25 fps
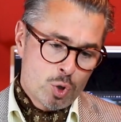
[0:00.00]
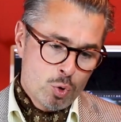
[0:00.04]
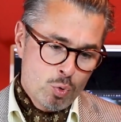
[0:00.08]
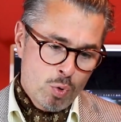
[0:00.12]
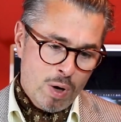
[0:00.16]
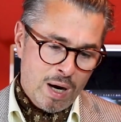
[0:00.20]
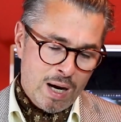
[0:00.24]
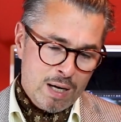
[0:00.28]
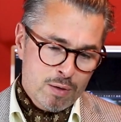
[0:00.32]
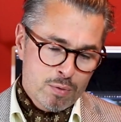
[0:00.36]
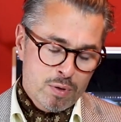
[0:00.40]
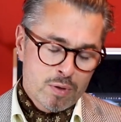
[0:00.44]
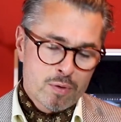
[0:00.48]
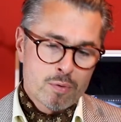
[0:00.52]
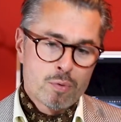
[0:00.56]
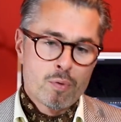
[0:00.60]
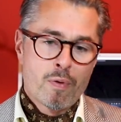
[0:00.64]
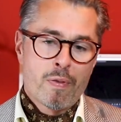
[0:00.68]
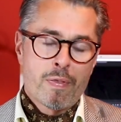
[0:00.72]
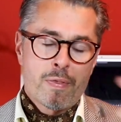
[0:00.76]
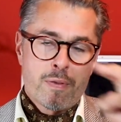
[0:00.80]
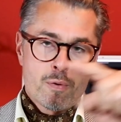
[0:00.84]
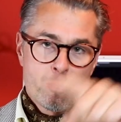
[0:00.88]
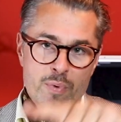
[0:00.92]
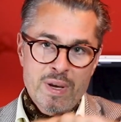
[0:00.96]
200
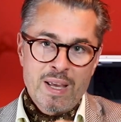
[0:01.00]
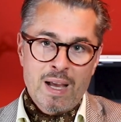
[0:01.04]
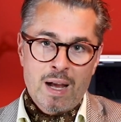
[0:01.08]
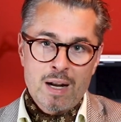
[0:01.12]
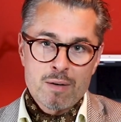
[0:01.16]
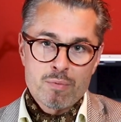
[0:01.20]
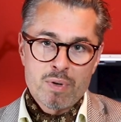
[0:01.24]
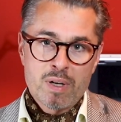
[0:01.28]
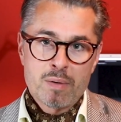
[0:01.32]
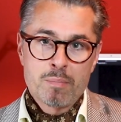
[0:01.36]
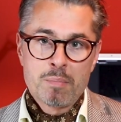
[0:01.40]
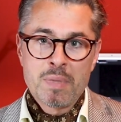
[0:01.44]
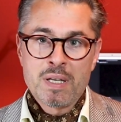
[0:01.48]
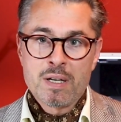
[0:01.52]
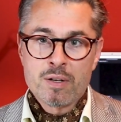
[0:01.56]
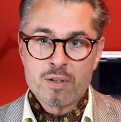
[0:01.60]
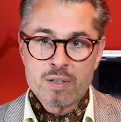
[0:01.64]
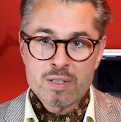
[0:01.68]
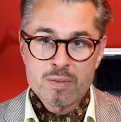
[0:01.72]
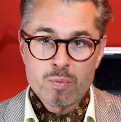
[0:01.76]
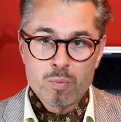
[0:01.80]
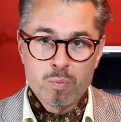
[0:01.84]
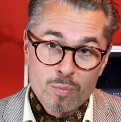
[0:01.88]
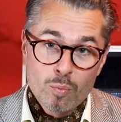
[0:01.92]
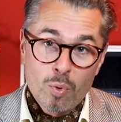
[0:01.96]
to 300
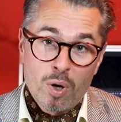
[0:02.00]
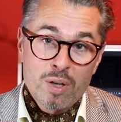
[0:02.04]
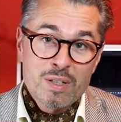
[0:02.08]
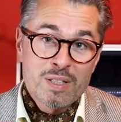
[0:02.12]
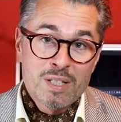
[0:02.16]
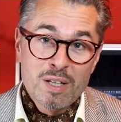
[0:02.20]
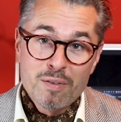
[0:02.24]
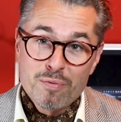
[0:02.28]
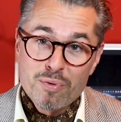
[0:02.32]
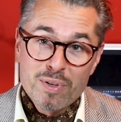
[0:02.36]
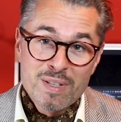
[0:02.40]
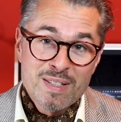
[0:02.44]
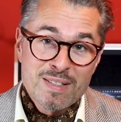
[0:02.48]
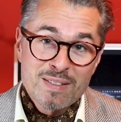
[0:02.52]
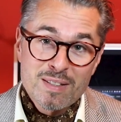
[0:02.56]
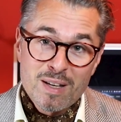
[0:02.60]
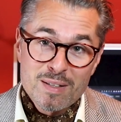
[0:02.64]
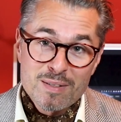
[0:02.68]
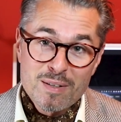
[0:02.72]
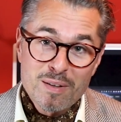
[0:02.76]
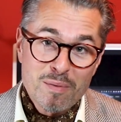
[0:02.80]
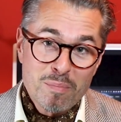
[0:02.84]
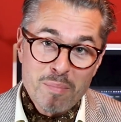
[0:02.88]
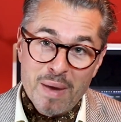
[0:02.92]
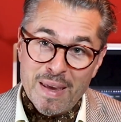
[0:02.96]
meters. What difference
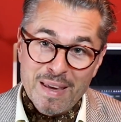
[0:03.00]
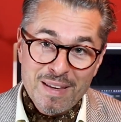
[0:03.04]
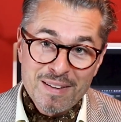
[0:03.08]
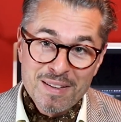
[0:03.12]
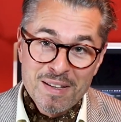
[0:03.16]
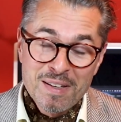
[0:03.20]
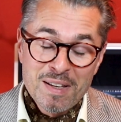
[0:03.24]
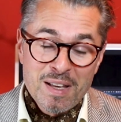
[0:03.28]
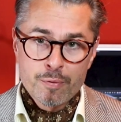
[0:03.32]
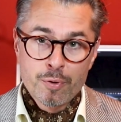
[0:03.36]
does it make?